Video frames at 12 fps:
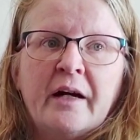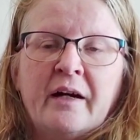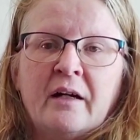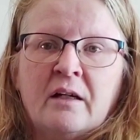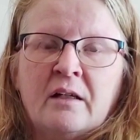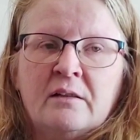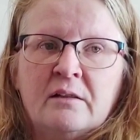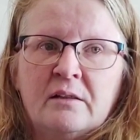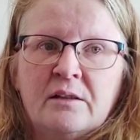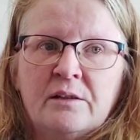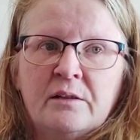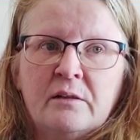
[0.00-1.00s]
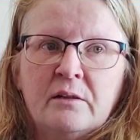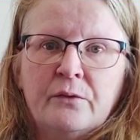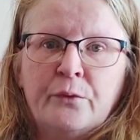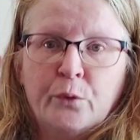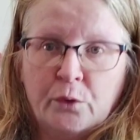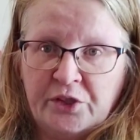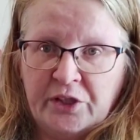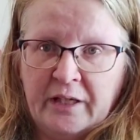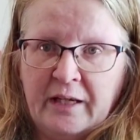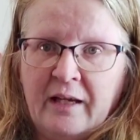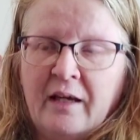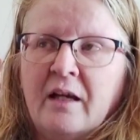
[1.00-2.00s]
and forging
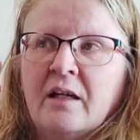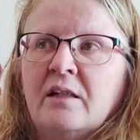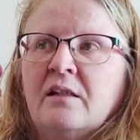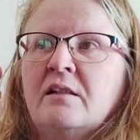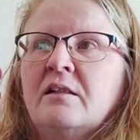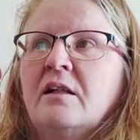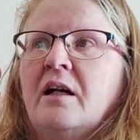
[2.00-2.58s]
ahead